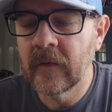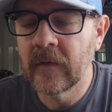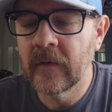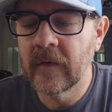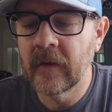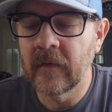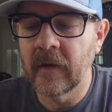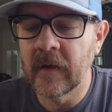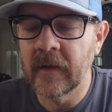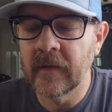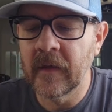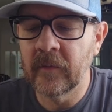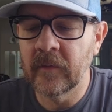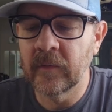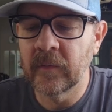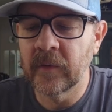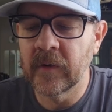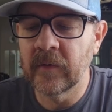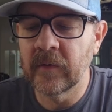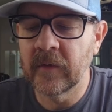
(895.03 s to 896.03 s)
All right, that
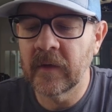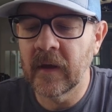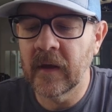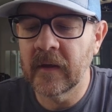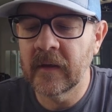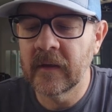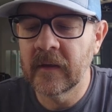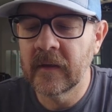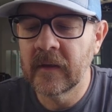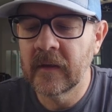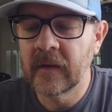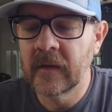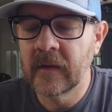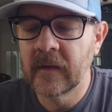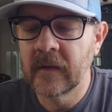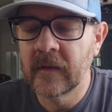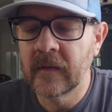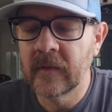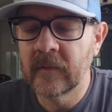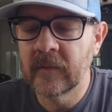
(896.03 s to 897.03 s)
one went okay.
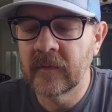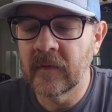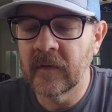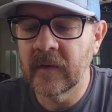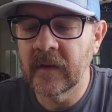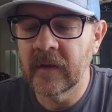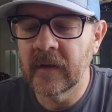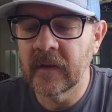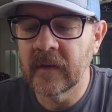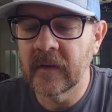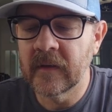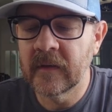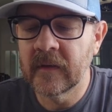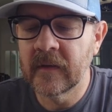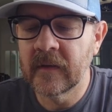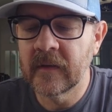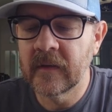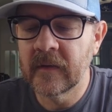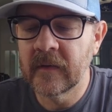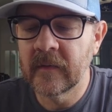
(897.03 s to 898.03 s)
So I can get it
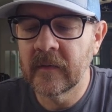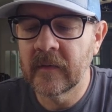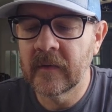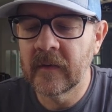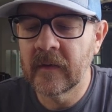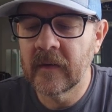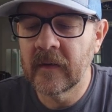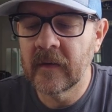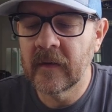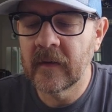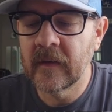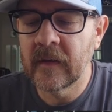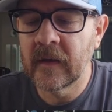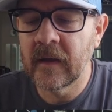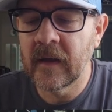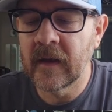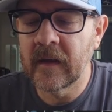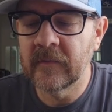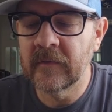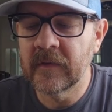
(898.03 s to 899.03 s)

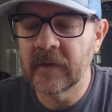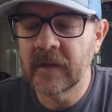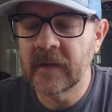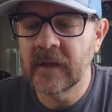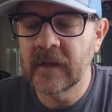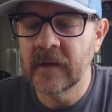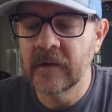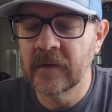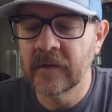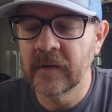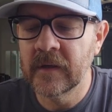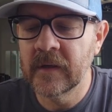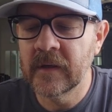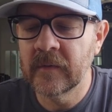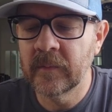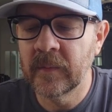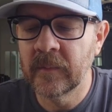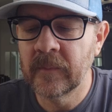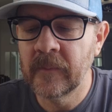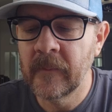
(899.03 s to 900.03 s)
kind of adhered.
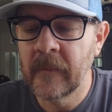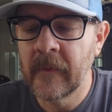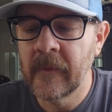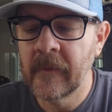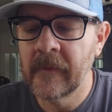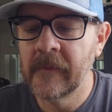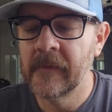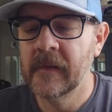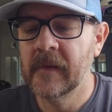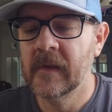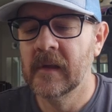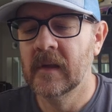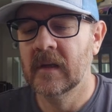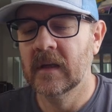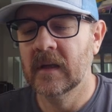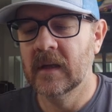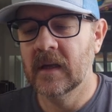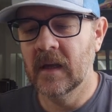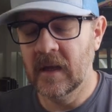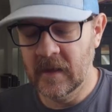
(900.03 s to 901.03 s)

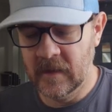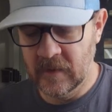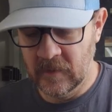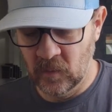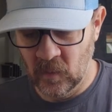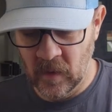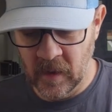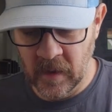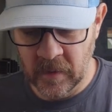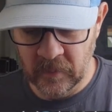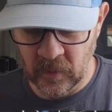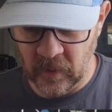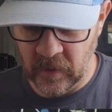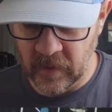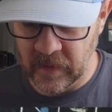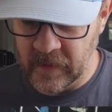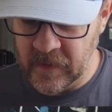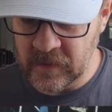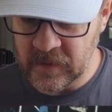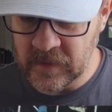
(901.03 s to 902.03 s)
Okay, and then one more,
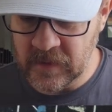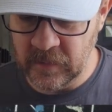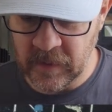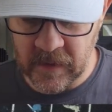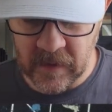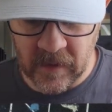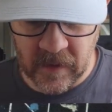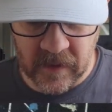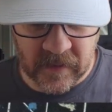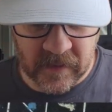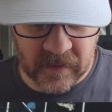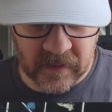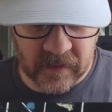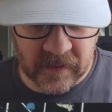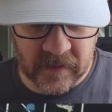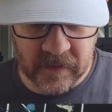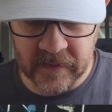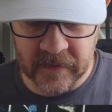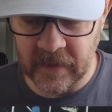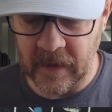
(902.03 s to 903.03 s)
and that should be
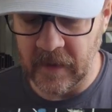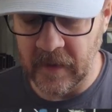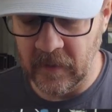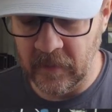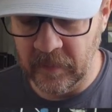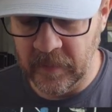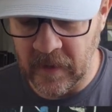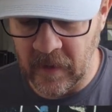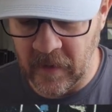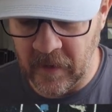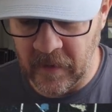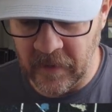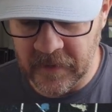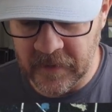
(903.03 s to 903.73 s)
all, yeah, that'll be all the